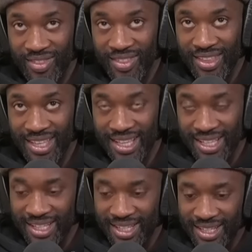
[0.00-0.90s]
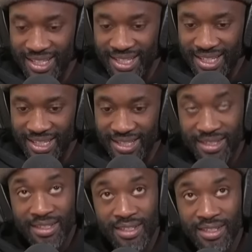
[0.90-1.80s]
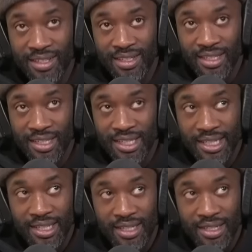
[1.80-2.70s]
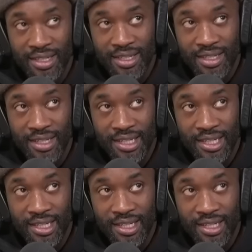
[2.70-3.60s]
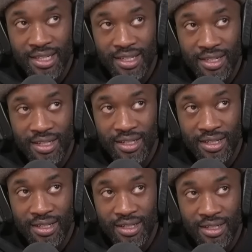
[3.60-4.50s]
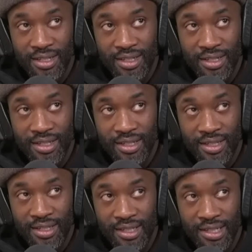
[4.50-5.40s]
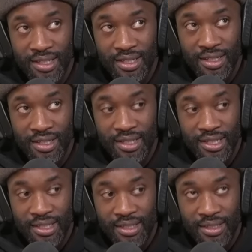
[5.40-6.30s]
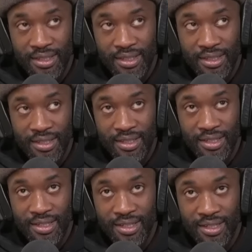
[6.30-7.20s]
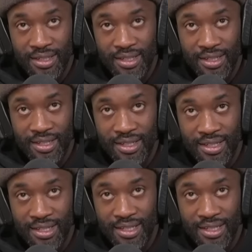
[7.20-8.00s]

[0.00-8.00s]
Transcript: The person shown says nothing.